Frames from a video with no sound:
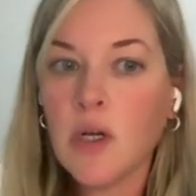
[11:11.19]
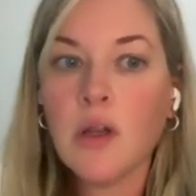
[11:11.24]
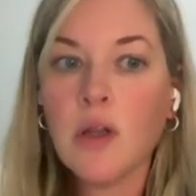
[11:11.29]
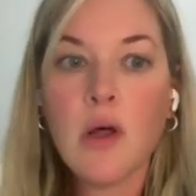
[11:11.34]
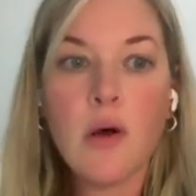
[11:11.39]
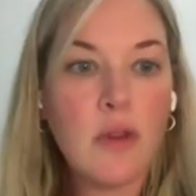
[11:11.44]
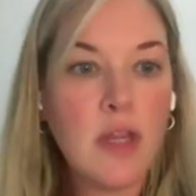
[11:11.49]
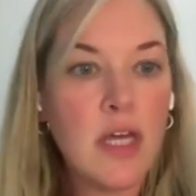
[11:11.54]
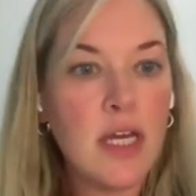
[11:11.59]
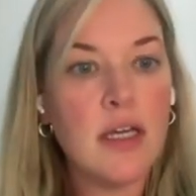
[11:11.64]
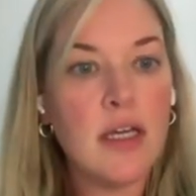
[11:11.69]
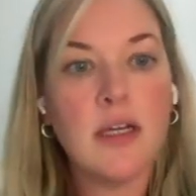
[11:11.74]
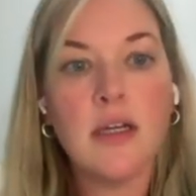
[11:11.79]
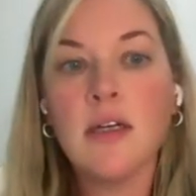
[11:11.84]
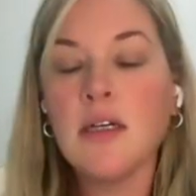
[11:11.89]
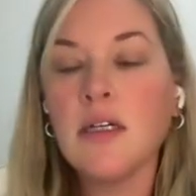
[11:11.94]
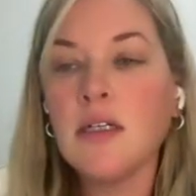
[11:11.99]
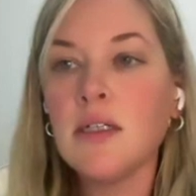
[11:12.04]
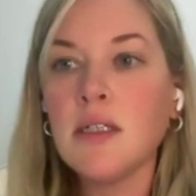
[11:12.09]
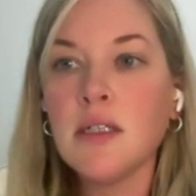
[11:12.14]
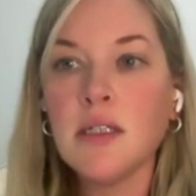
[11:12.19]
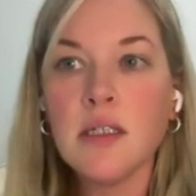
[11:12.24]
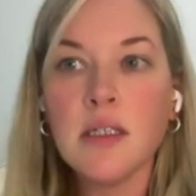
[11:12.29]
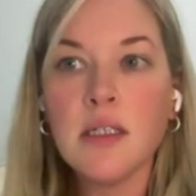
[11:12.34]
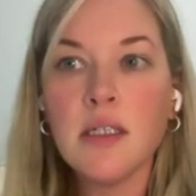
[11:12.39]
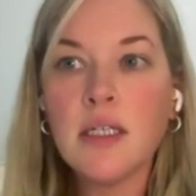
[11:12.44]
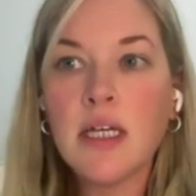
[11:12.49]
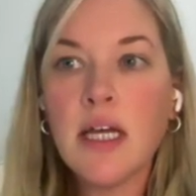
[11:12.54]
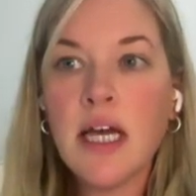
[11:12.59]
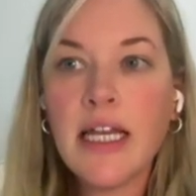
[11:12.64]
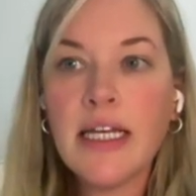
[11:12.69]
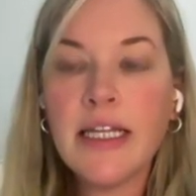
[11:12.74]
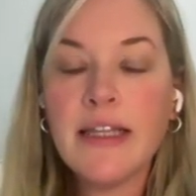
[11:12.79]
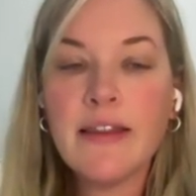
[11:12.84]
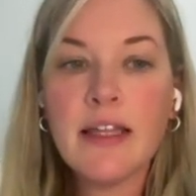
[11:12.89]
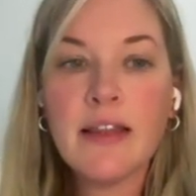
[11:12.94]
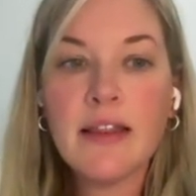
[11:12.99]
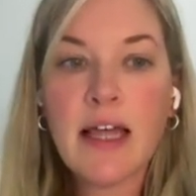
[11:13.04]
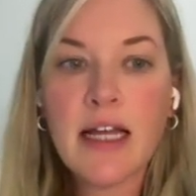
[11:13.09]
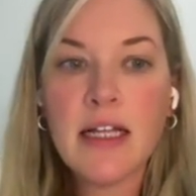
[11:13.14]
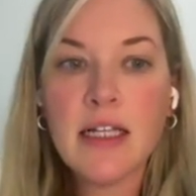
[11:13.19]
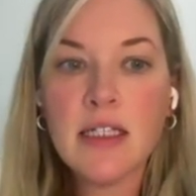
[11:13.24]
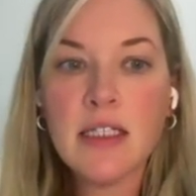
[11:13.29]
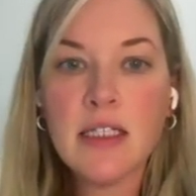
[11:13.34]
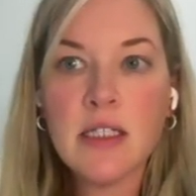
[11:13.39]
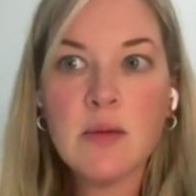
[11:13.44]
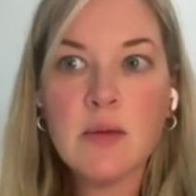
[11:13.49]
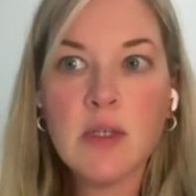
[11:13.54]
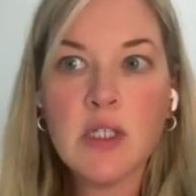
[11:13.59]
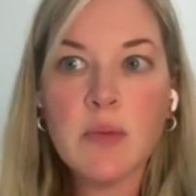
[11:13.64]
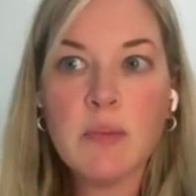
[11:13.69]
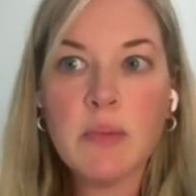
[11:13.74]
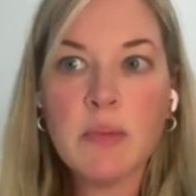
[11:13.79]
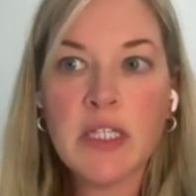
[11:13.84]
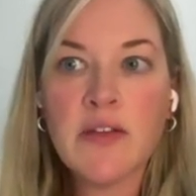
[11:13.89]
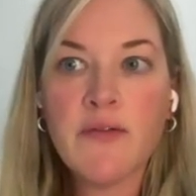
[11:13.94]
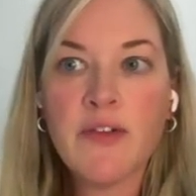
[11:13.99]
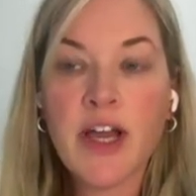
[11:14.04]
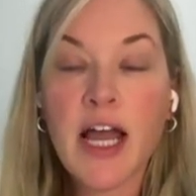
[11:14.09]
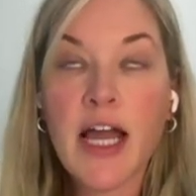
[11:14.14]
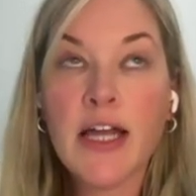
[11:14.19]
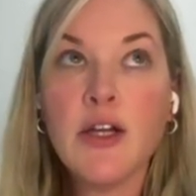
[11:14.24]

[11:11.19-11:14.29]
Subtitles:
clothing, anything that's specific?